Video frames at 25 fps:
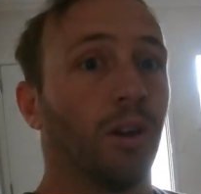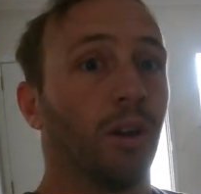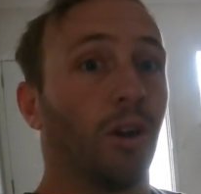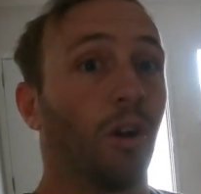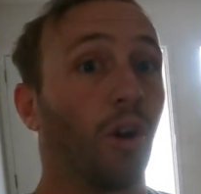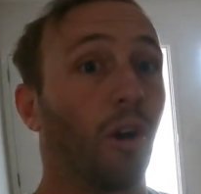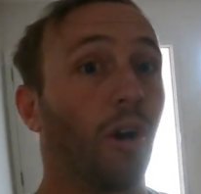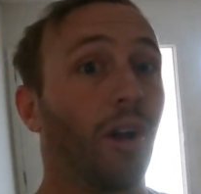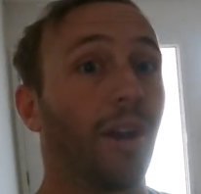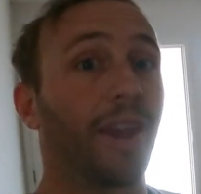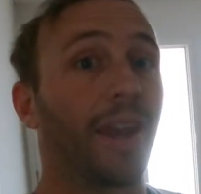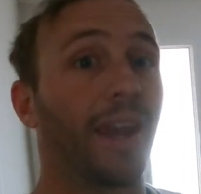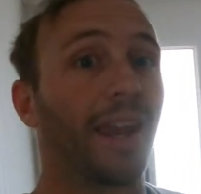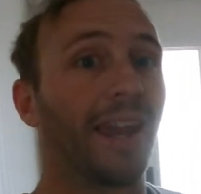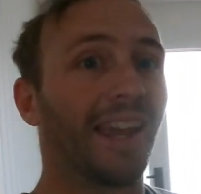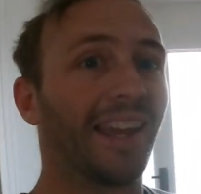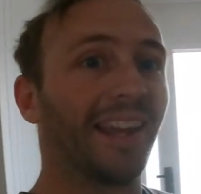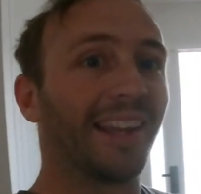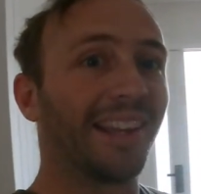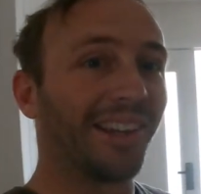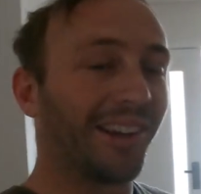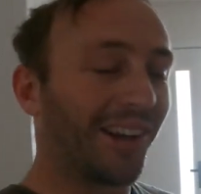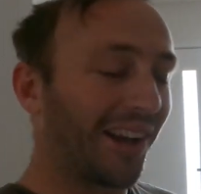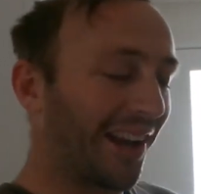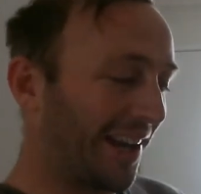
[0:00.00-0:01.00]
All right,
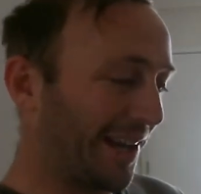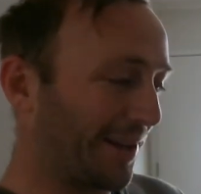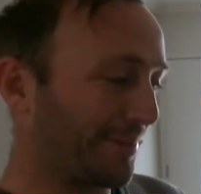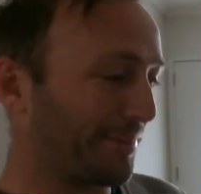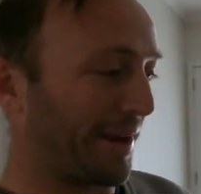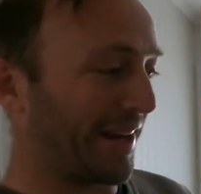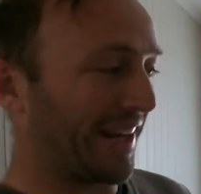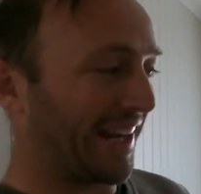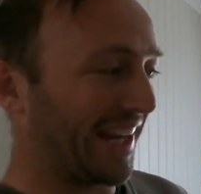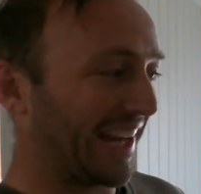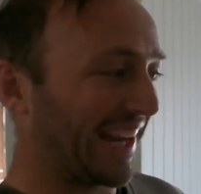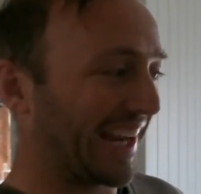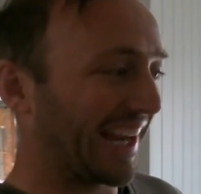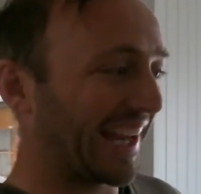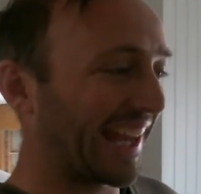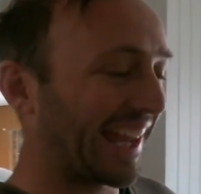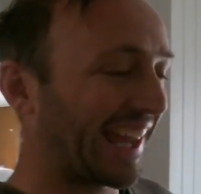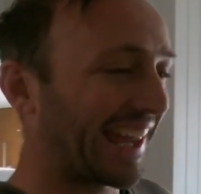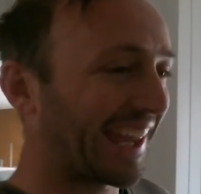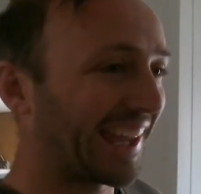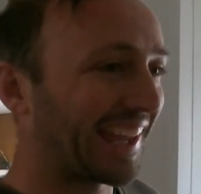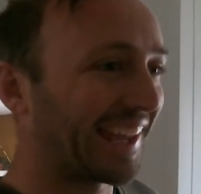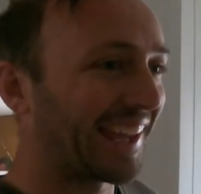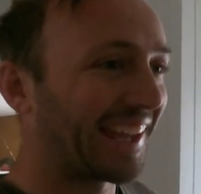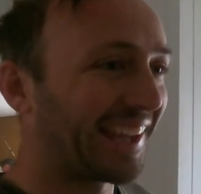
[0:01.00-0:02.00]
you know how you make
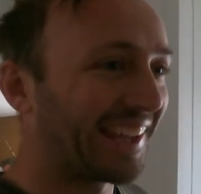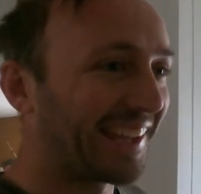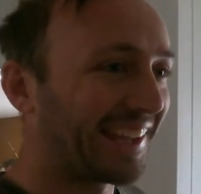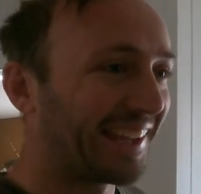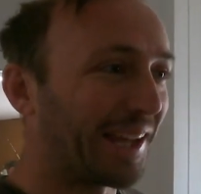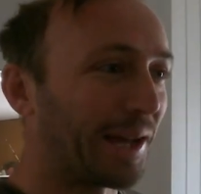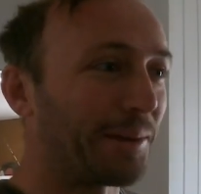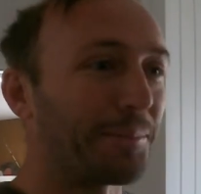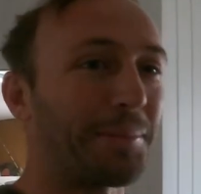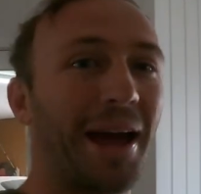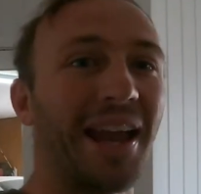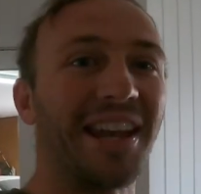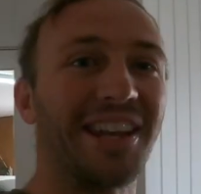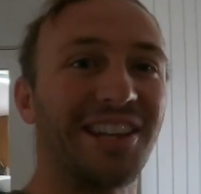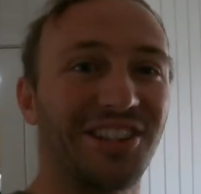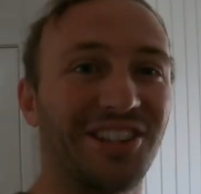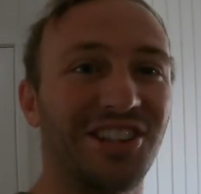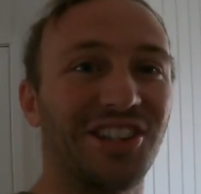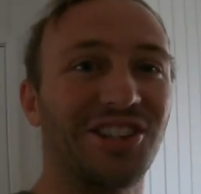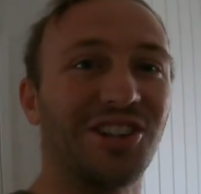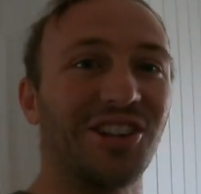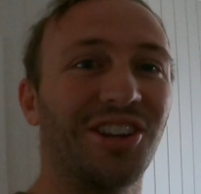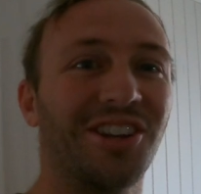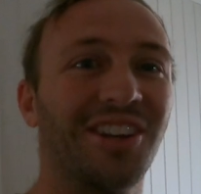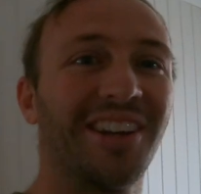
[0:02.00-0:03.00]
a bad
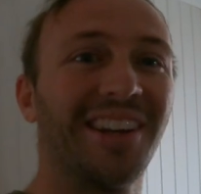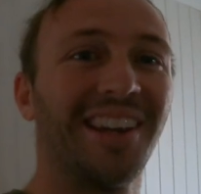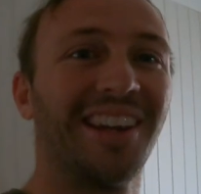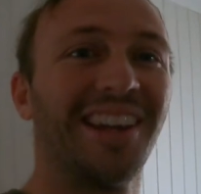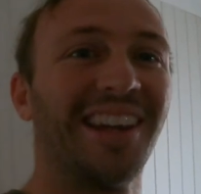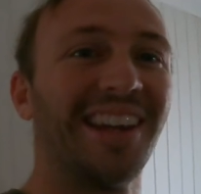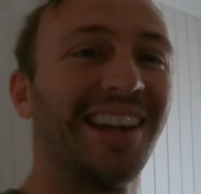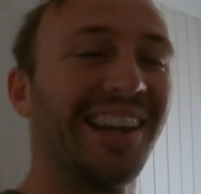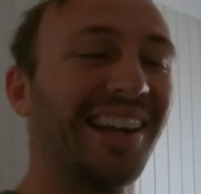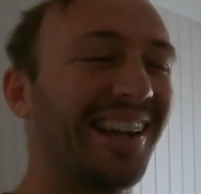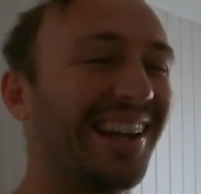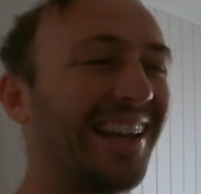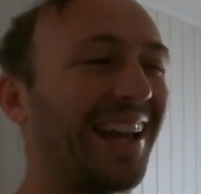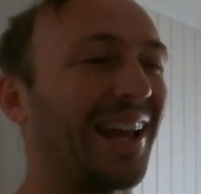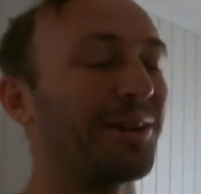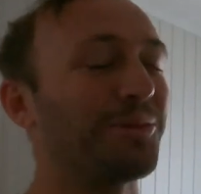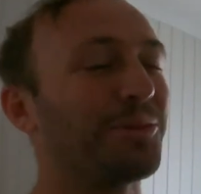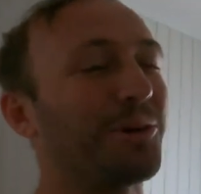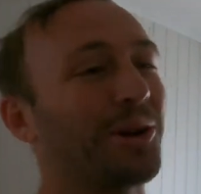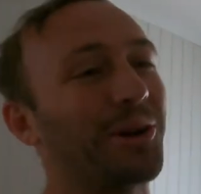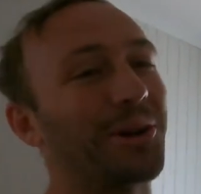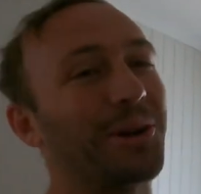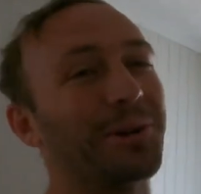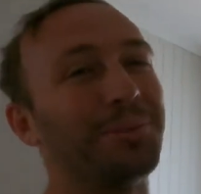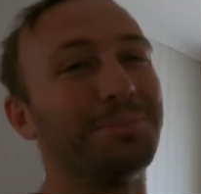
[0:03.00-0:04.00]
decision, and
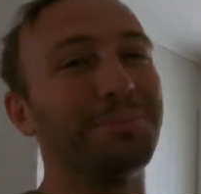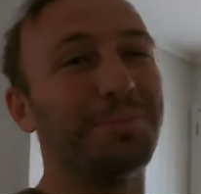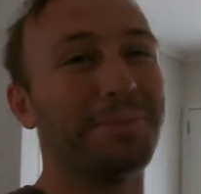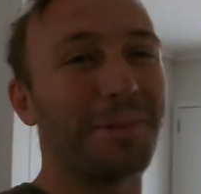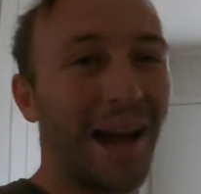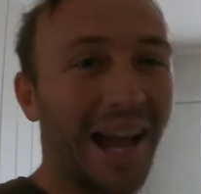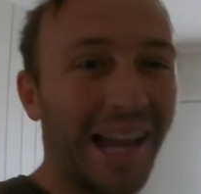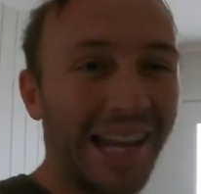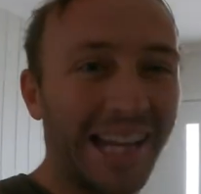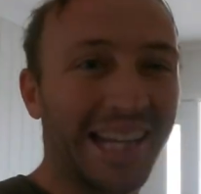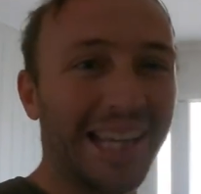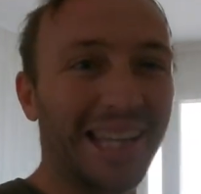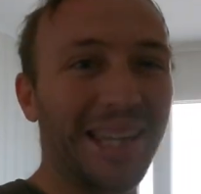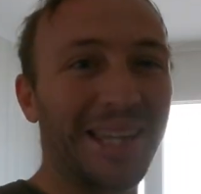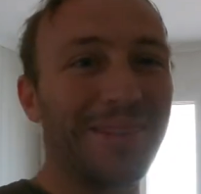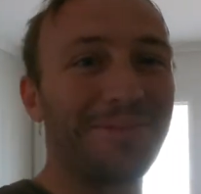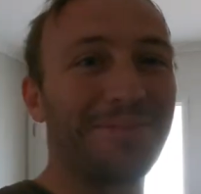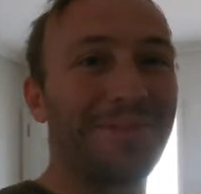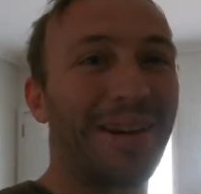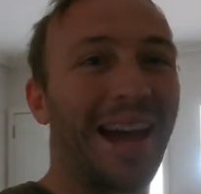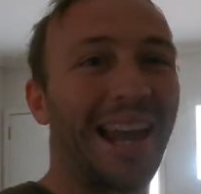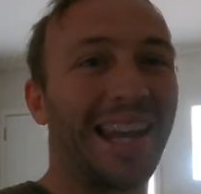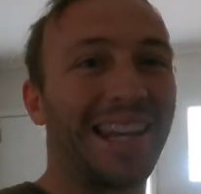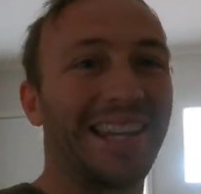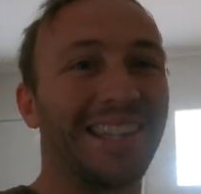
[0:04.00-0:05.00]
while you're making the
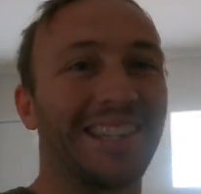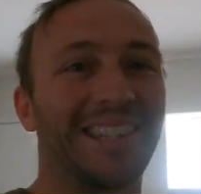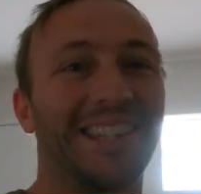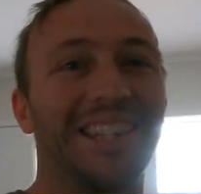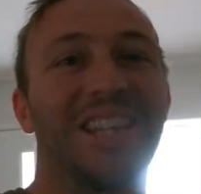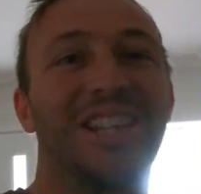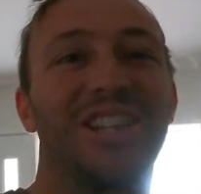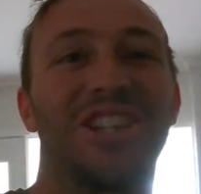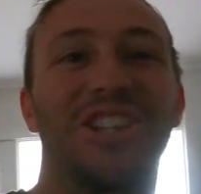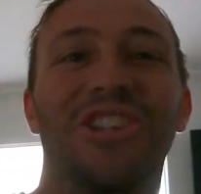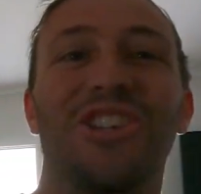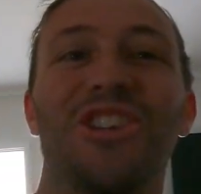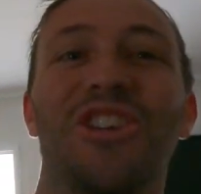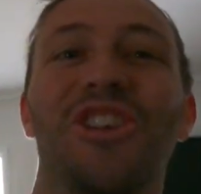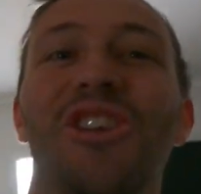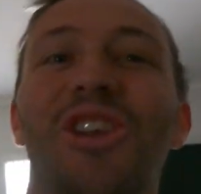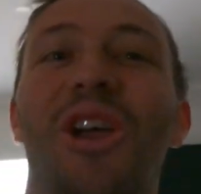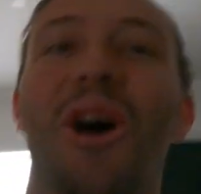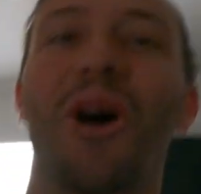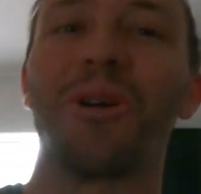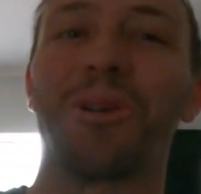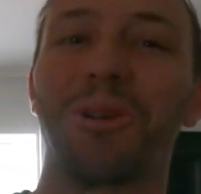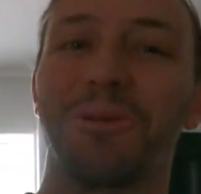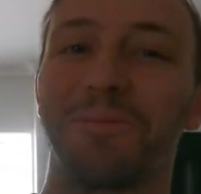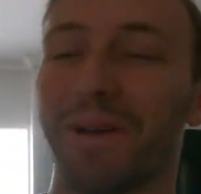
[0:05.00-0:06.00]
bad decision, you
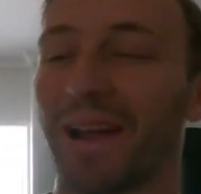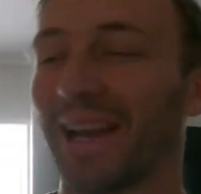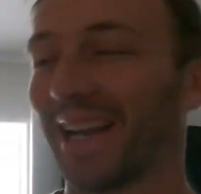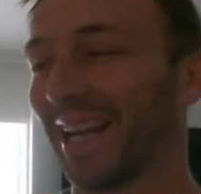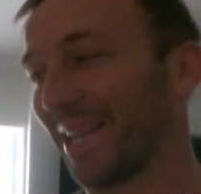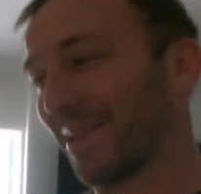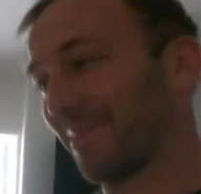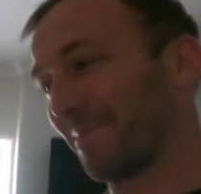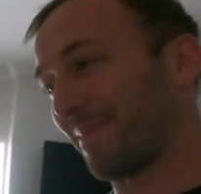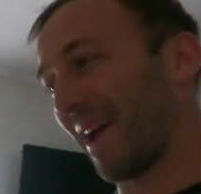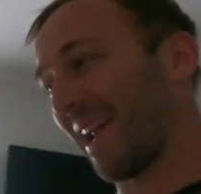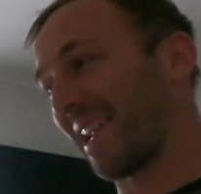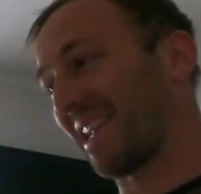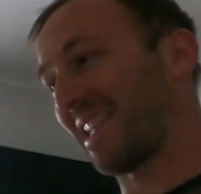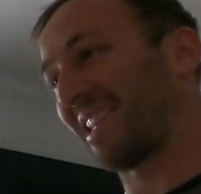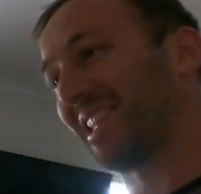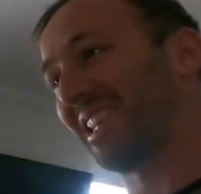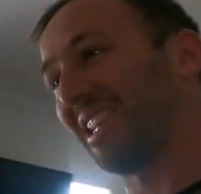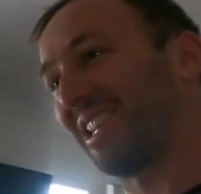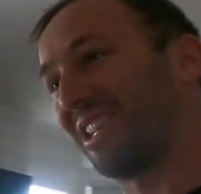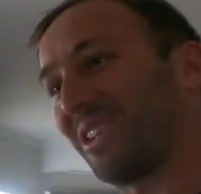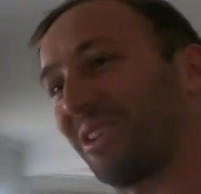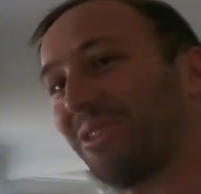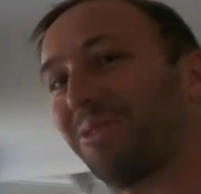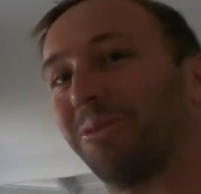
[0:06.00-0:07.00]
know you're making a bad
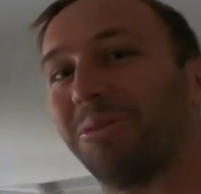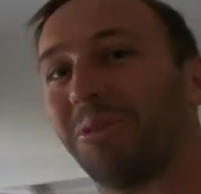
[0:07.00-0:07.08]
decision.